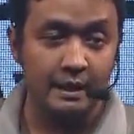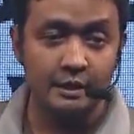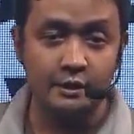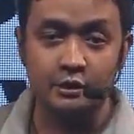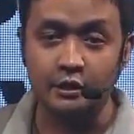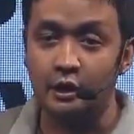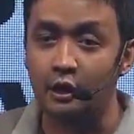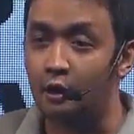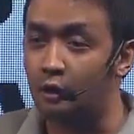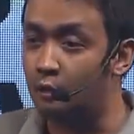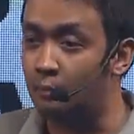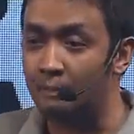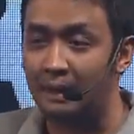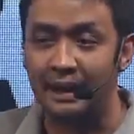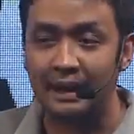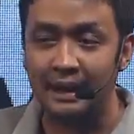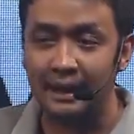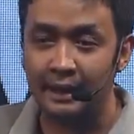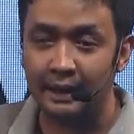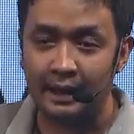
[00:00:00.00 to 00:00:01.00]
So
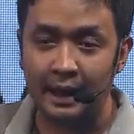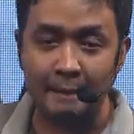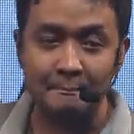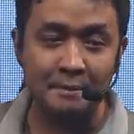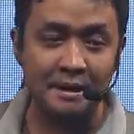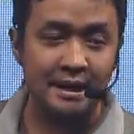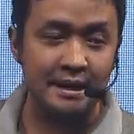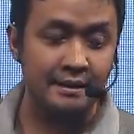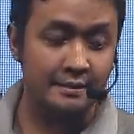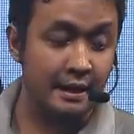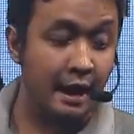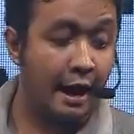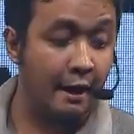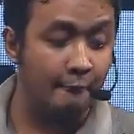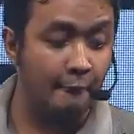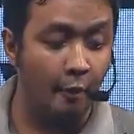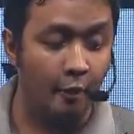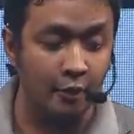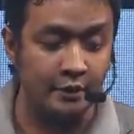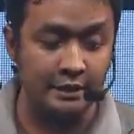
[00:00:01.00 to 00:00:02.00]
many companies are
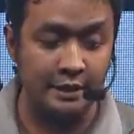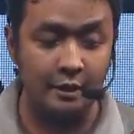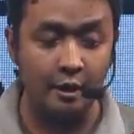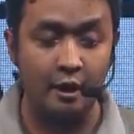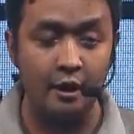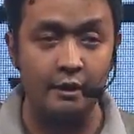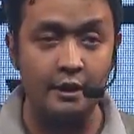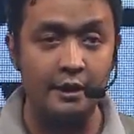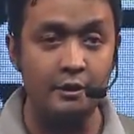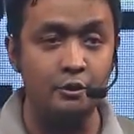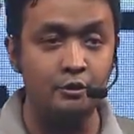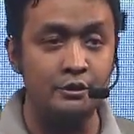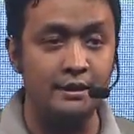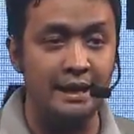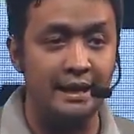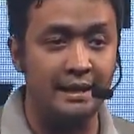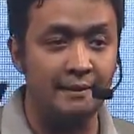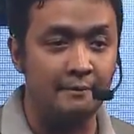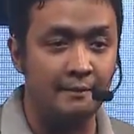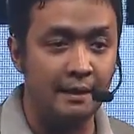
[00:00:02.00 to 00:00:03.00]
focusing on
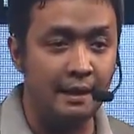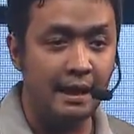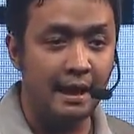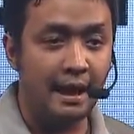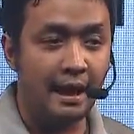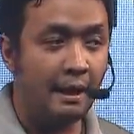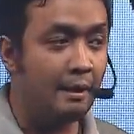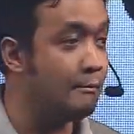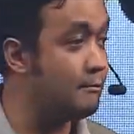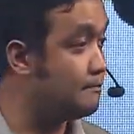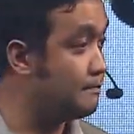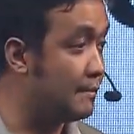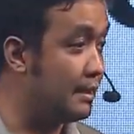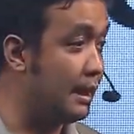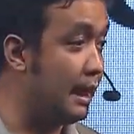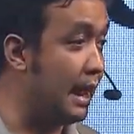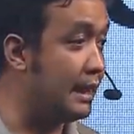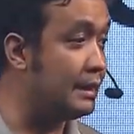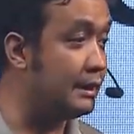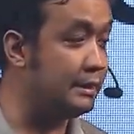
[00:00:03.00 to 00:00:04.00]
reducing
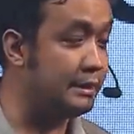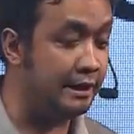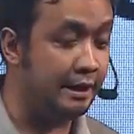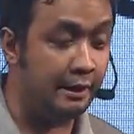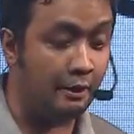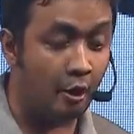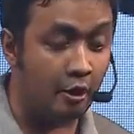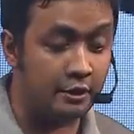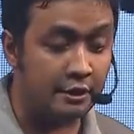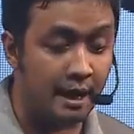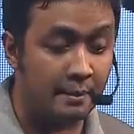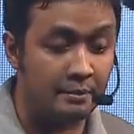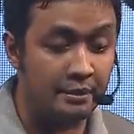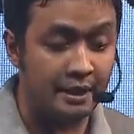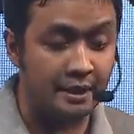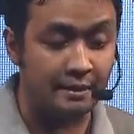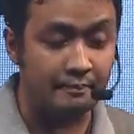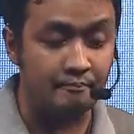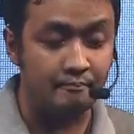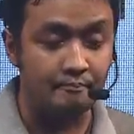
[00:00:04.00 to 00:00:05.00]
energy
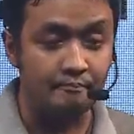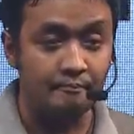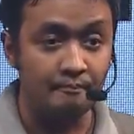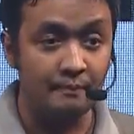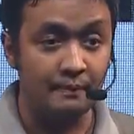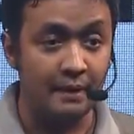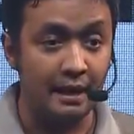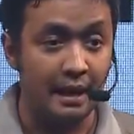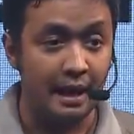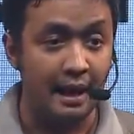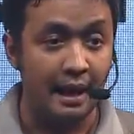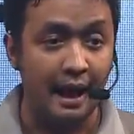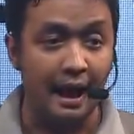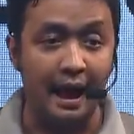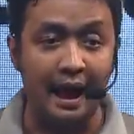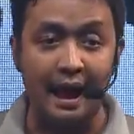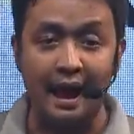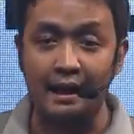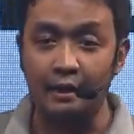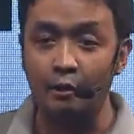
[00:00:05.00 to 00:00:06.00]
consumption
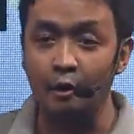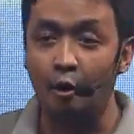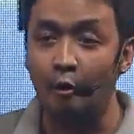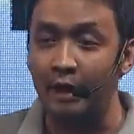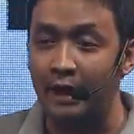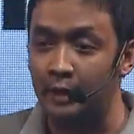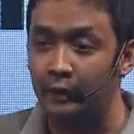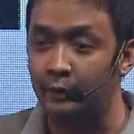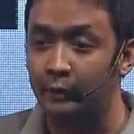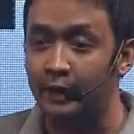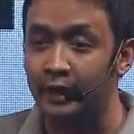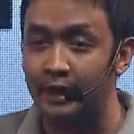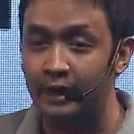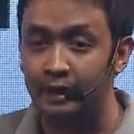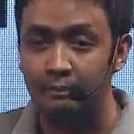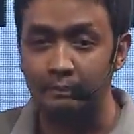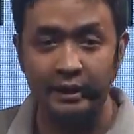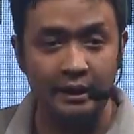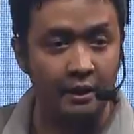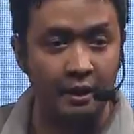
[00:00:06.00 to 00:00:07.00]
and going
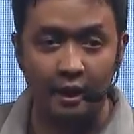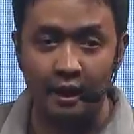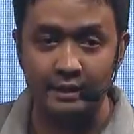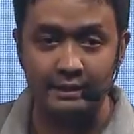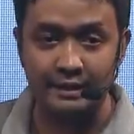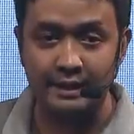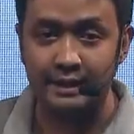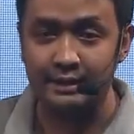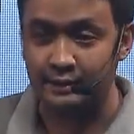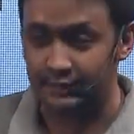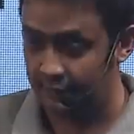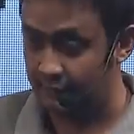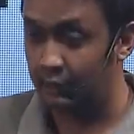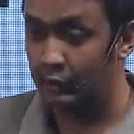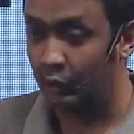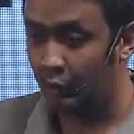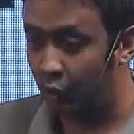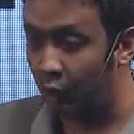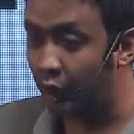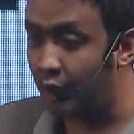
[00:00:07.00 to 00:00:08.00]
green because it's
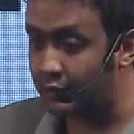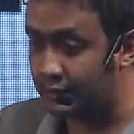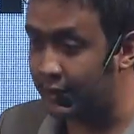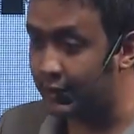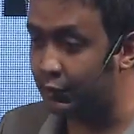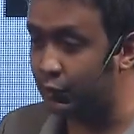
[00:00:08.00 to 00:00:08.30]
costly